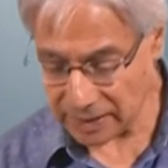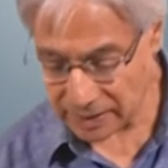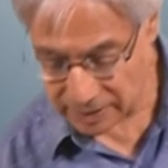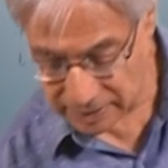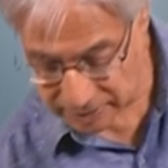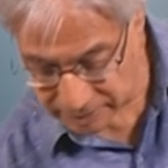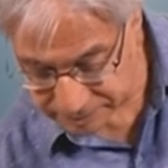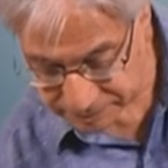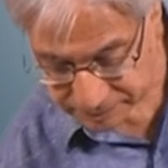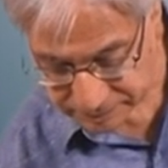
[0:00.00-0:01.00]

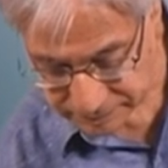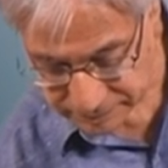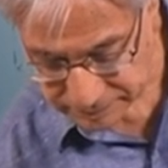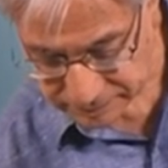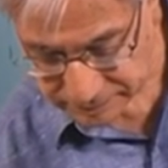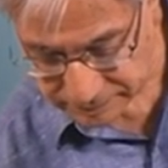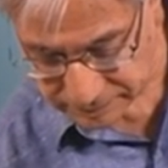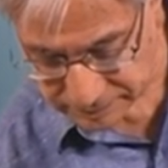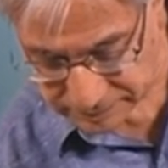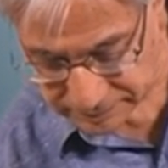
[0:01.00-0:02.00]

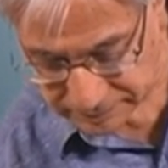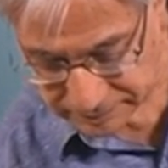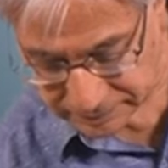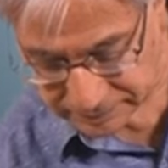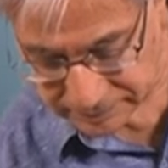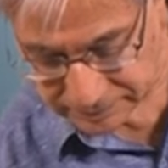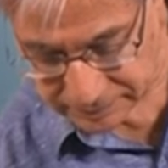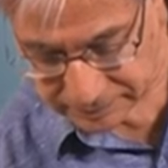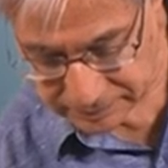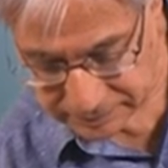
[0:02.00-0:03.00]

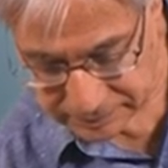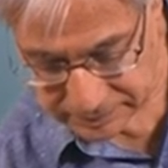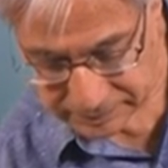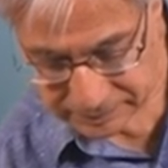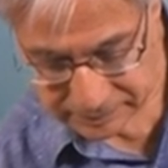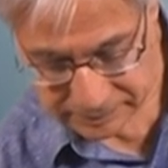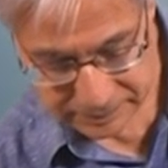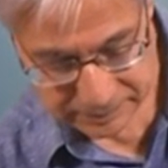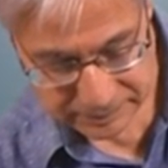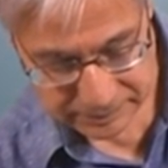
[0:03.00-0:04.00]

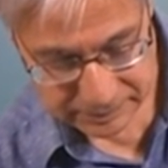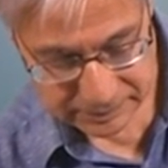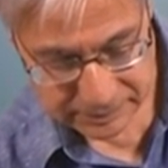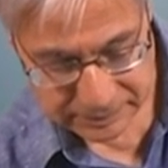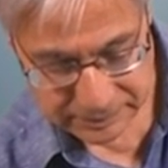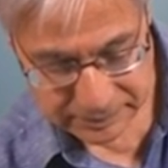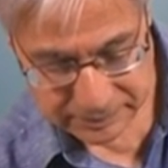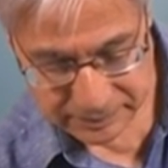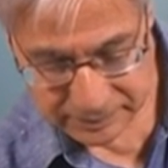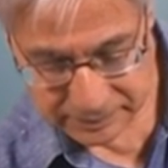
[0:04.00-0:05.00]

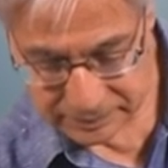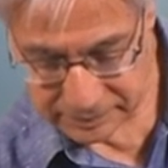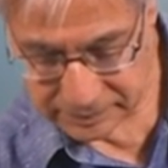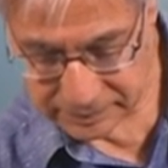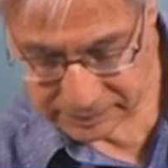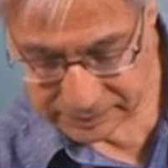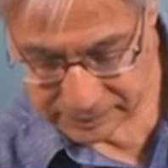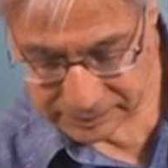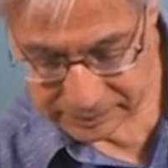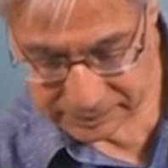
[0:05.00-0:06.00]

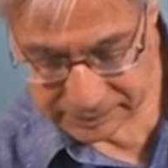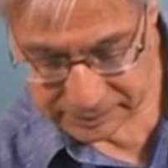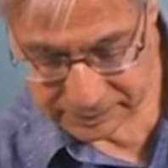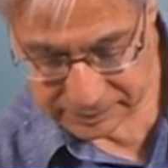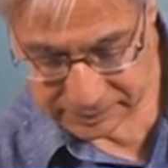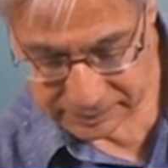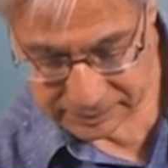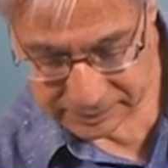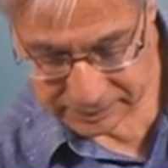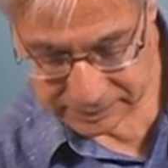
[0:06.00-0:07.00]

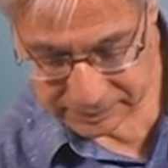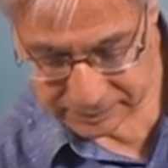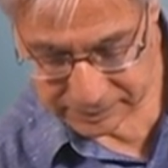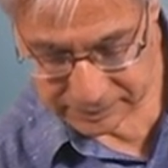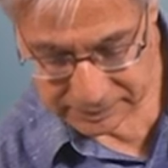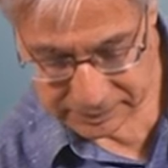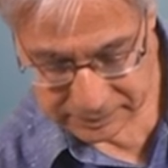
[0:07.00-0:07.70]
Nothing is said.